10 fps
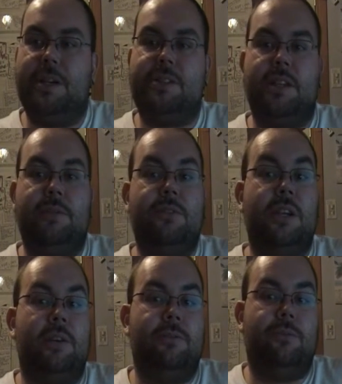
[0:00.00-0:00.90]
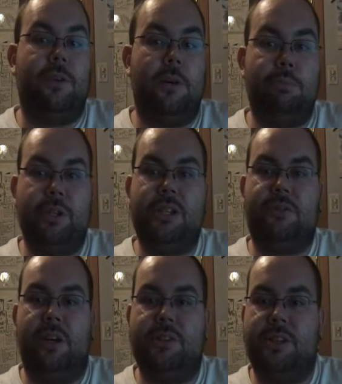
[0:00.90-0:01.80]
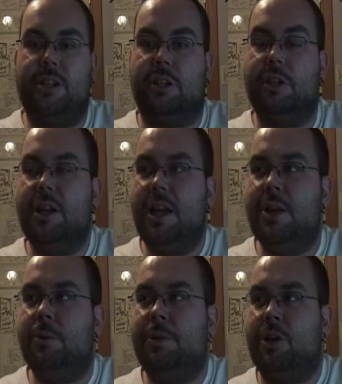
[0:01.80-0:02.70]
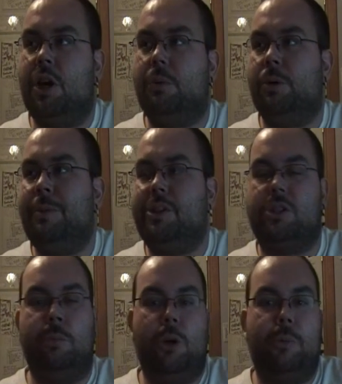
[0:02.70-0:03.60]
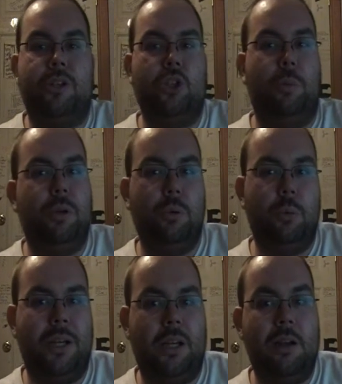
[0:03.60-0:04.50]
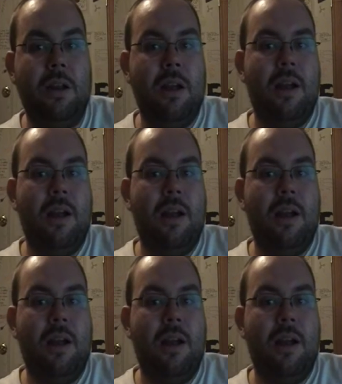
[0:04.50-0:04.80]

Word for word: I said if Breeze fought Ziggler, it would be an awkward match to book because nobody would win.